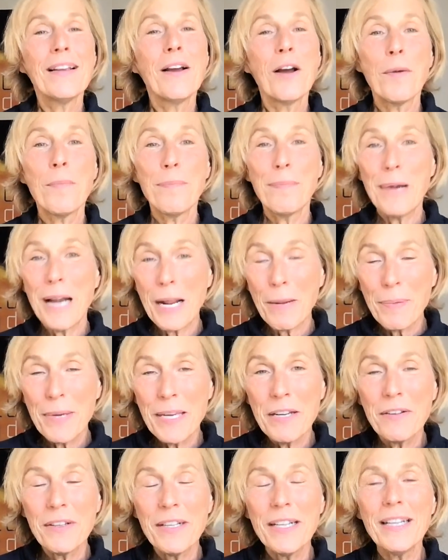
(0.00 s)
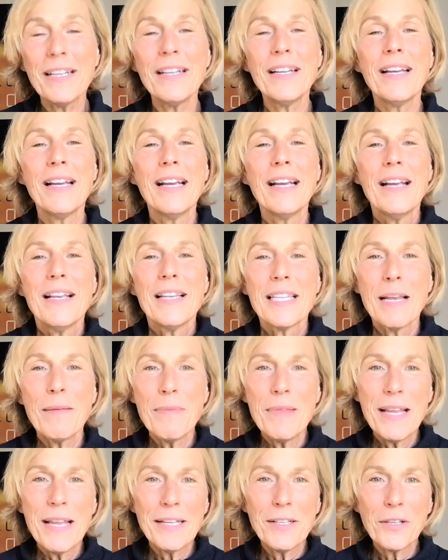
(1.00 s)
a black period,
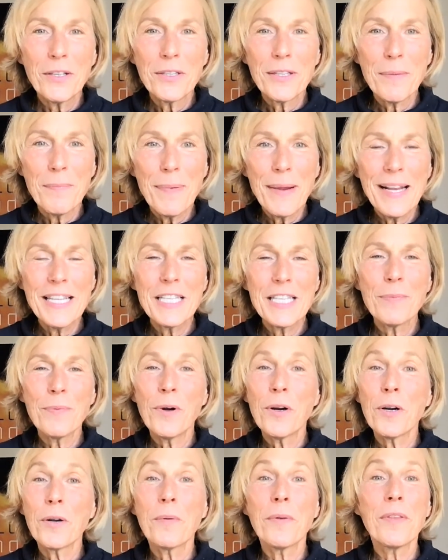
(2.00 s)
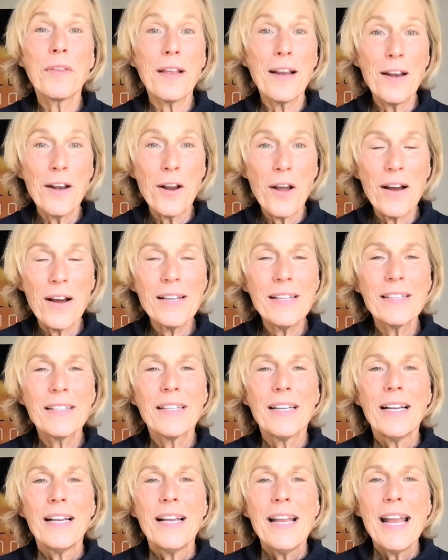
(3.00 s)
something that Dr. Bates worked with a lot.
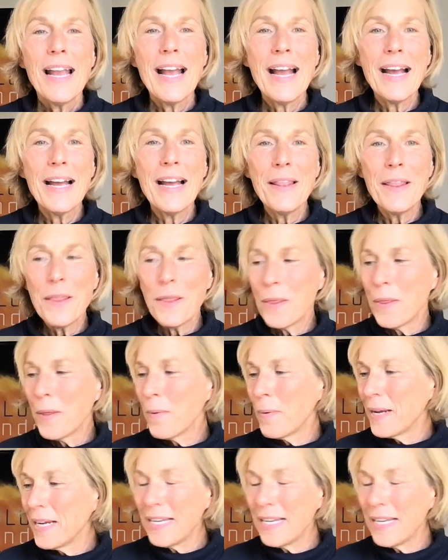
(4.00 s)
And the